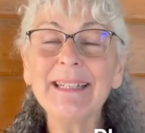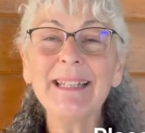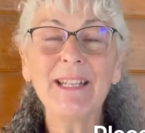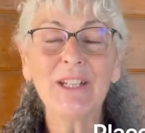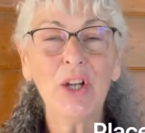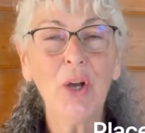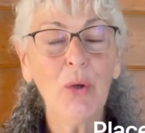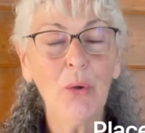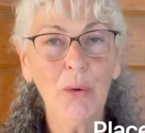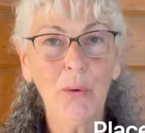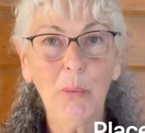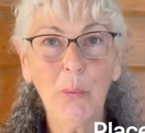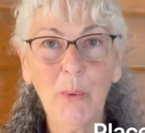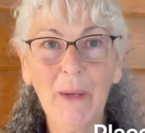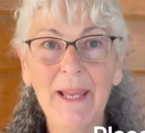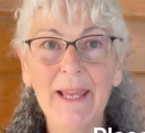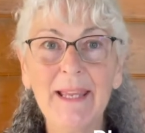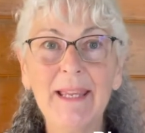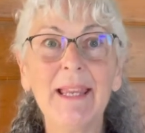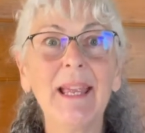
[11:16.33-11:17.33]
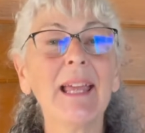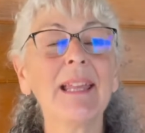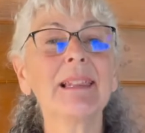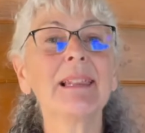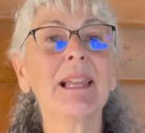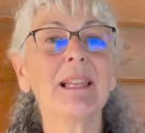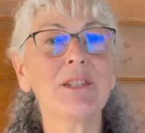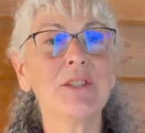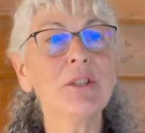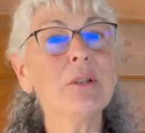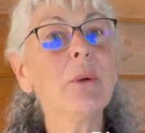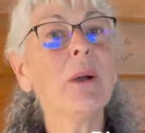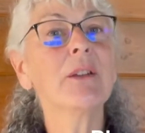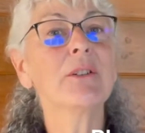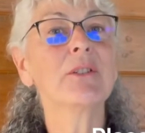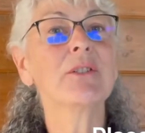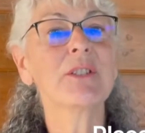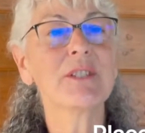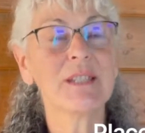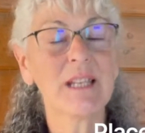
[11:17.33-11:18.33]
and whole way unless you
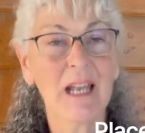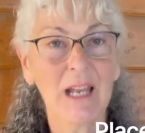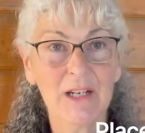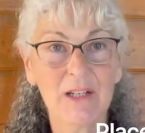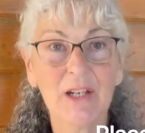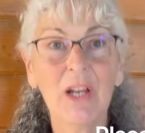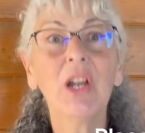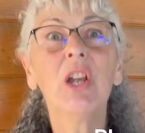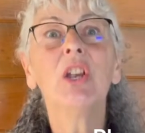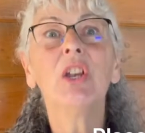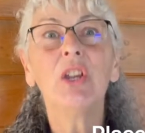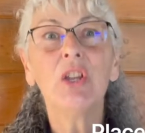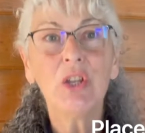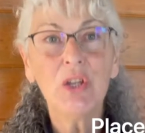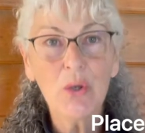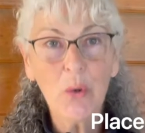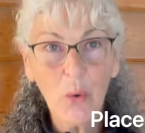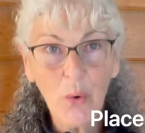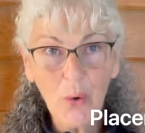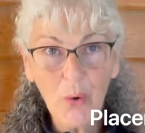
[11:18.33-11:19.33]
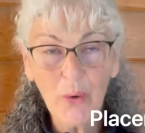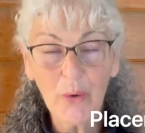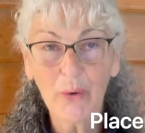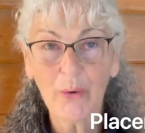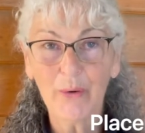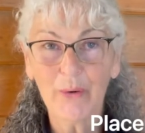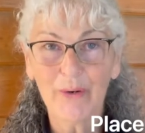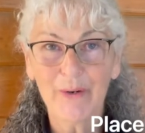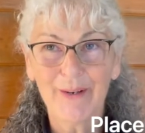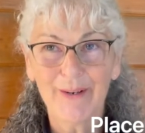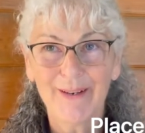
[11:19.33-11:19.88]
understand your